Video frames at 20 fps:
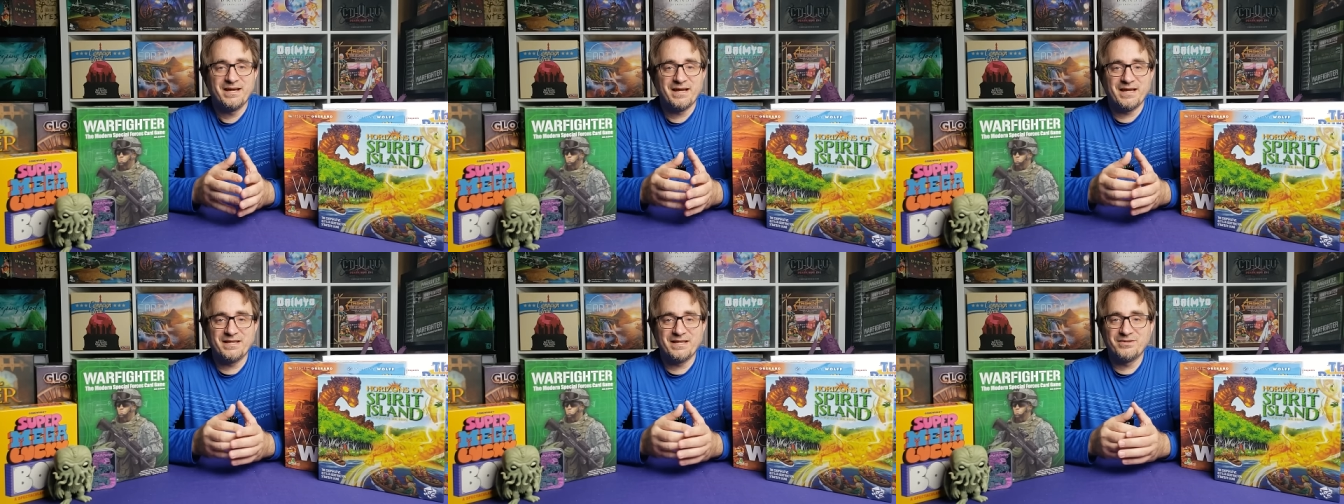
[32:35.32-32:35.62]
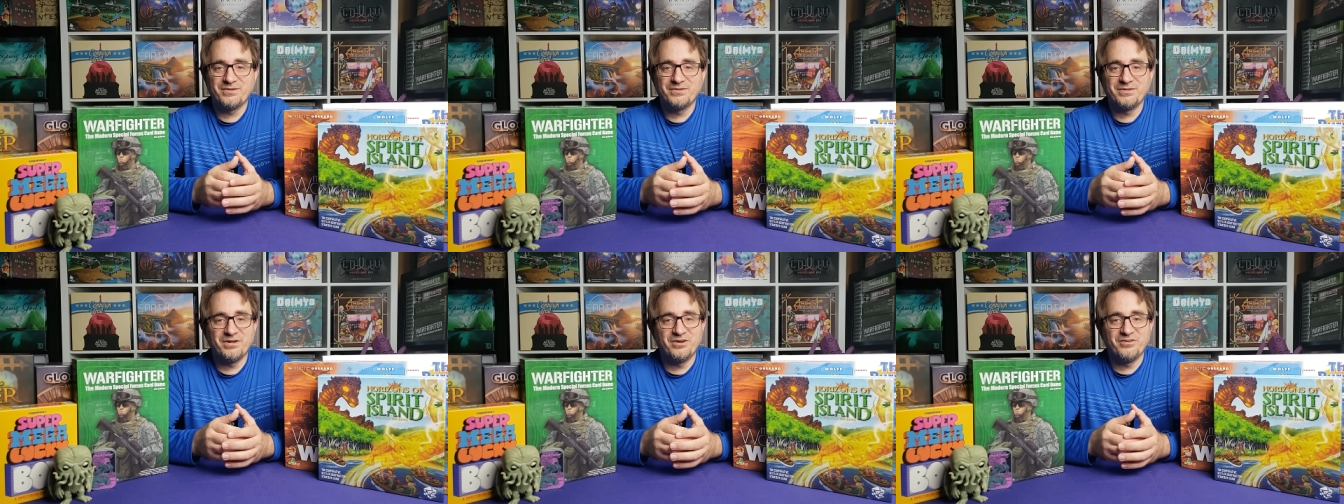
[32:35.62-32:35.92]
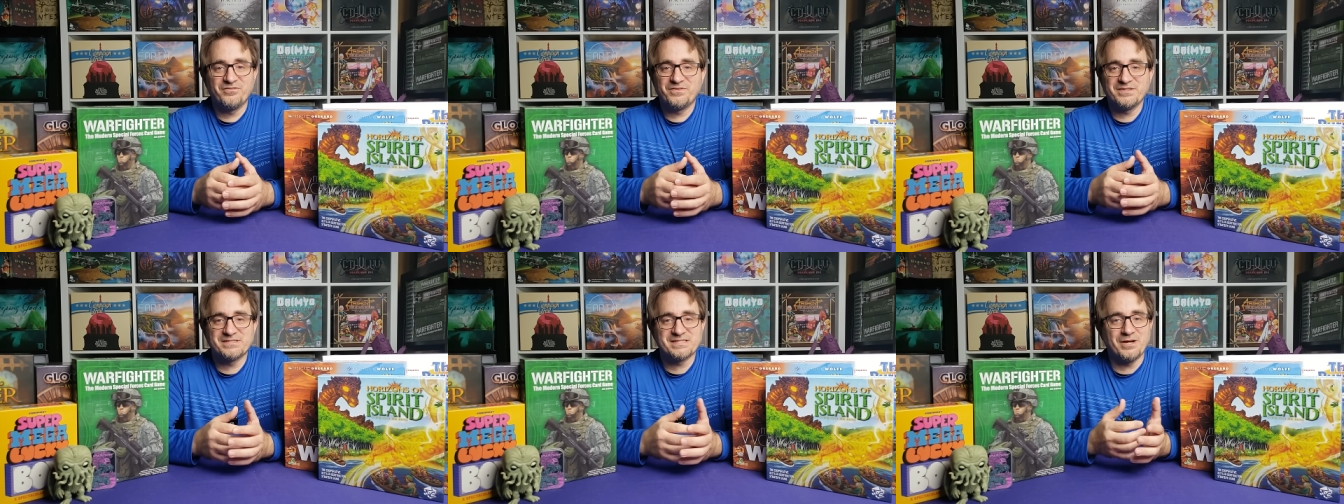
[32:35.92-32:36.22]
I don't
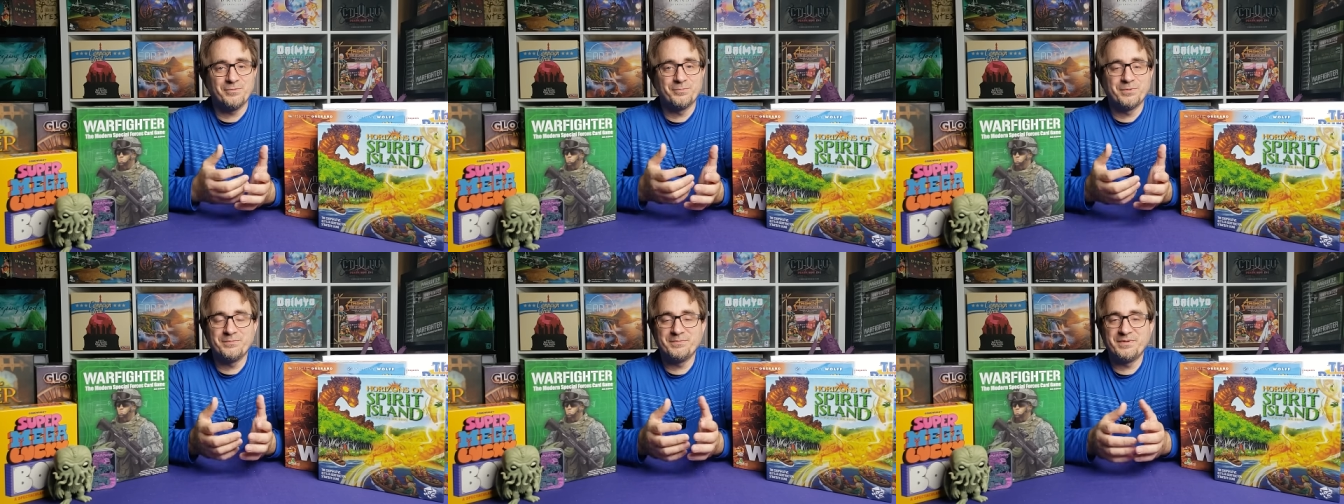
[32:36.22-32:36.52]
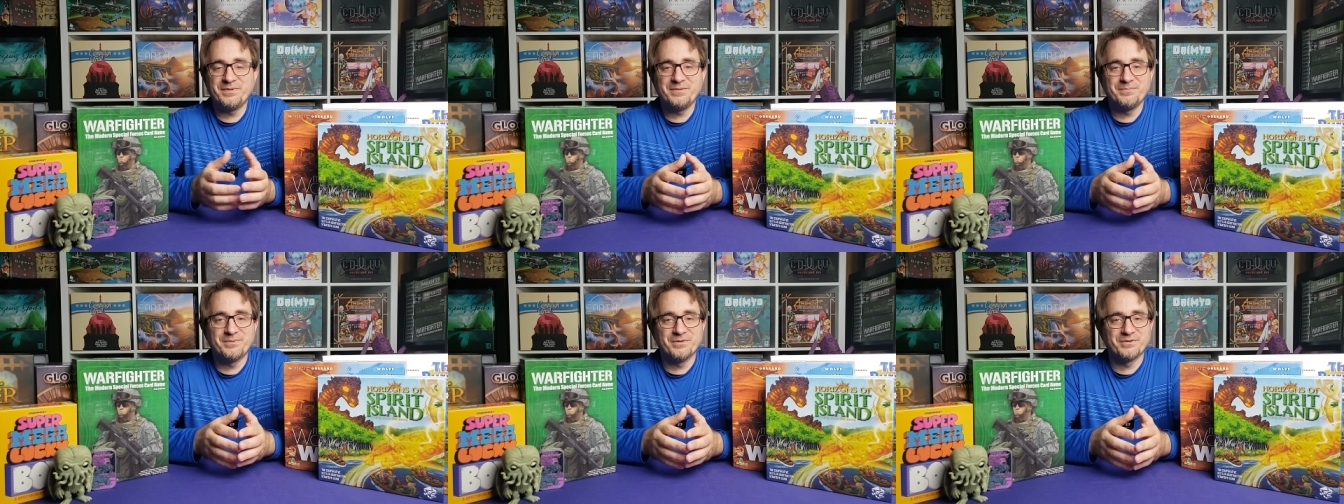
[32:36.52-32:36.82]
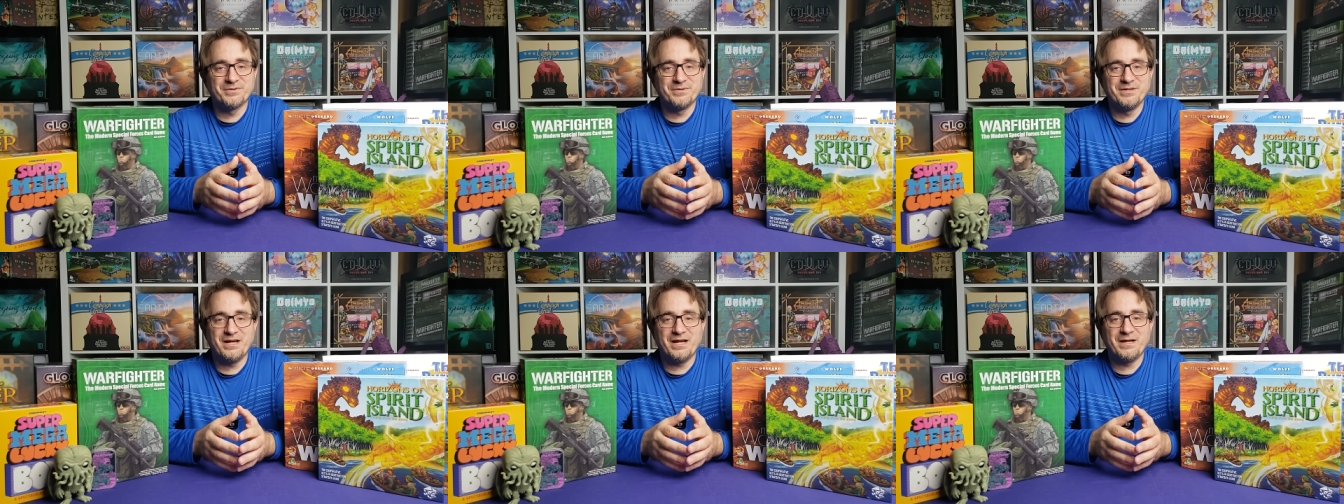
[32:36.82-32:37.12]
know if it's helping people
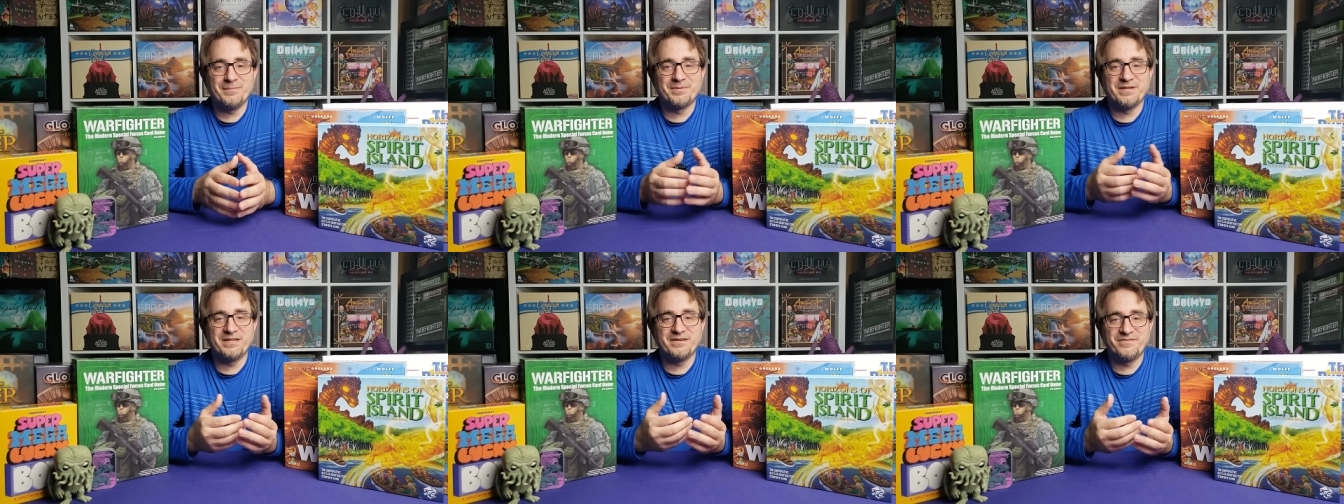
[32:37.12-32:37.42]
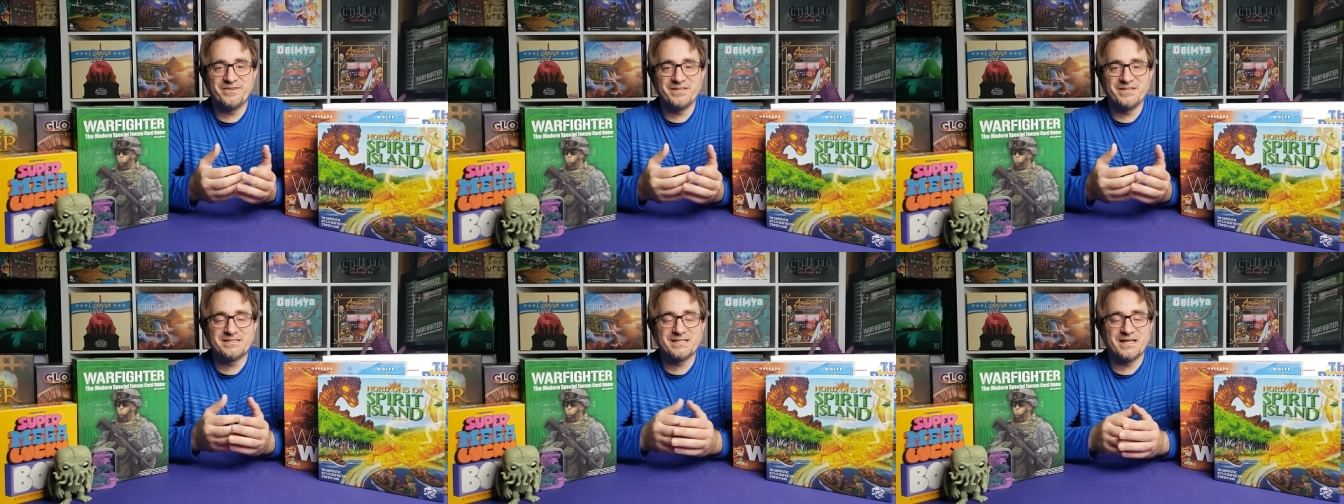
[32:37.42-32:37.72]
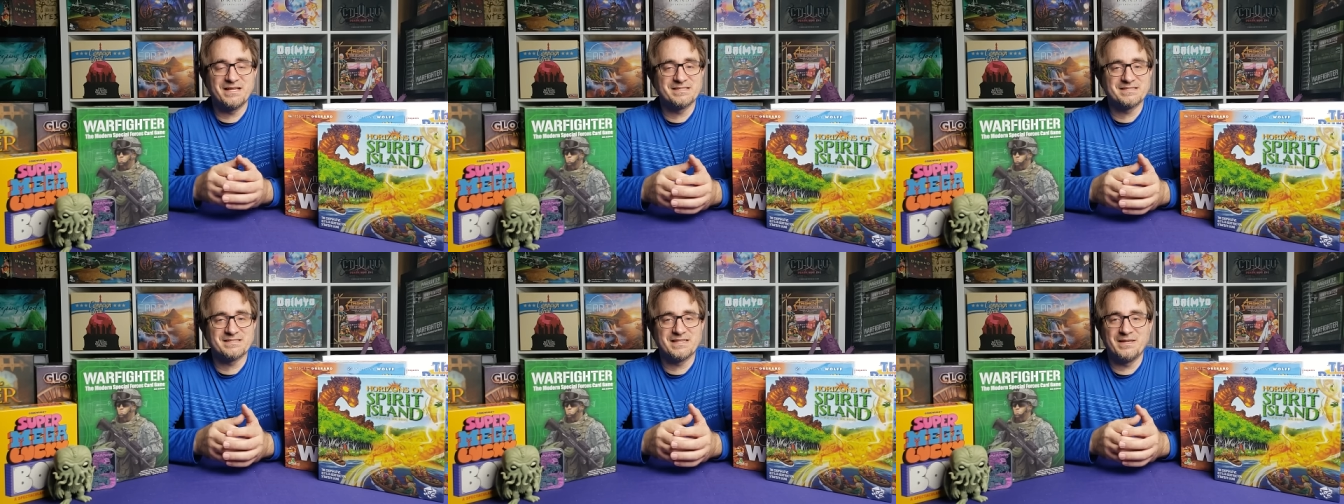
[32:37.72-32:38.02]
or not, but if it
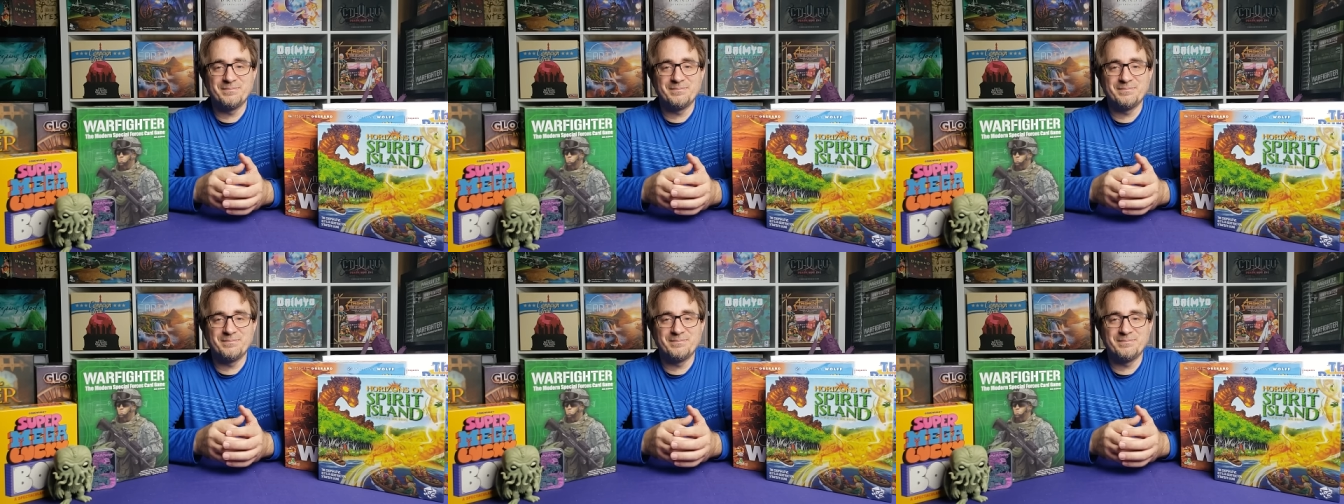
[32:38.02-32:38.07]
does,